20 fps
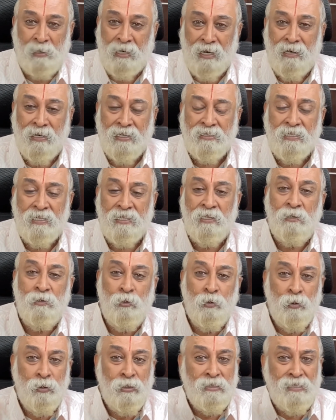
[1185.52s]
Because
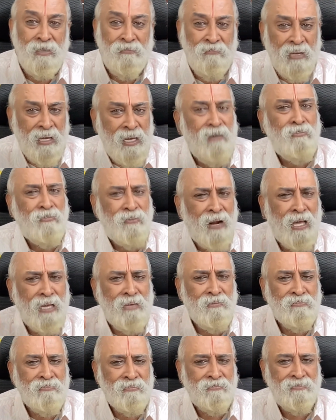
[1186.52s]
Hindu is a way of
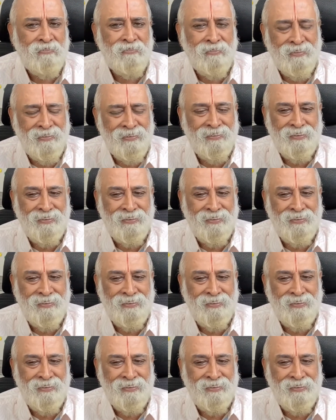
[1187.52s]
life.